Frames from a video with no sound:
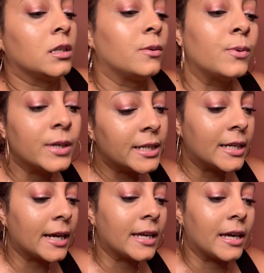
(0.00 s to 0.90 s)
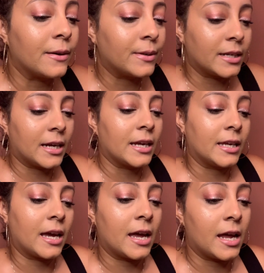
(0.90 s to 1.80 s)
What did I get? What did I
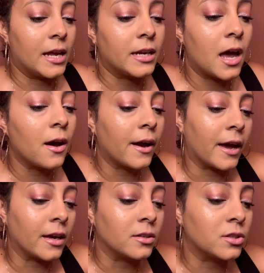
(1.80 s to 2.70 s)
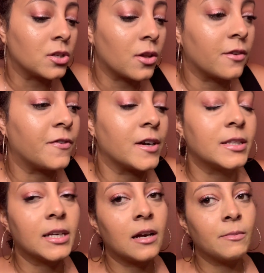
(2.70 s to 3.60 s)
get? Okay, so the first
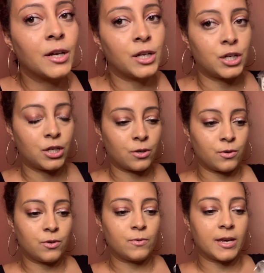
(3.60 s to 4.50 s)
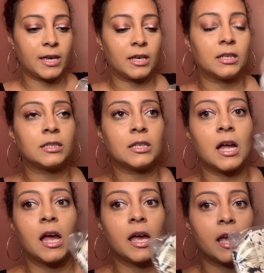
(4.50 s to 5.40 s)
thing I'm going to show you is
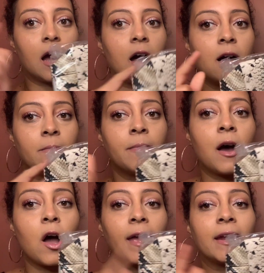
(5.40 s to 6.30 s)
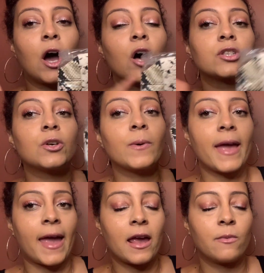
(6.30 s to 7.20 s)
it also
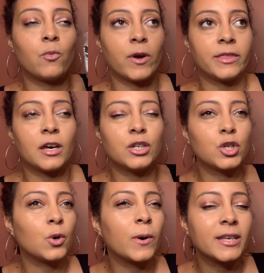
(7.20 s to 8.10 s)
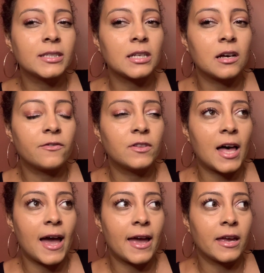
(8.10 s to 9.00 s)
came with a choice of,
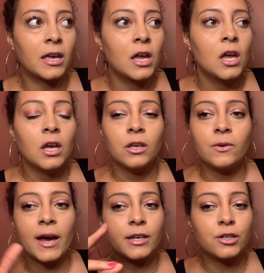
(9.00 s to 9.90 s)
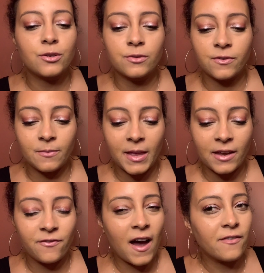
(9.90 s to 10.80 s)
like, you had to choose from
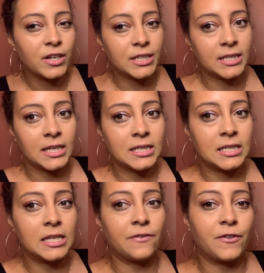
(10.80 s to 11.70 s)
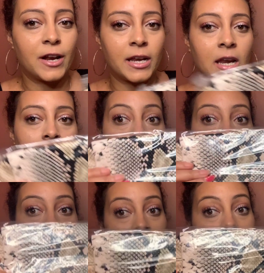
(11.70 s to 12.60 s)
like 5 or 6 different
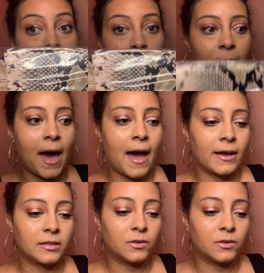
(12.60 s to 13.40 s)
makeup bags,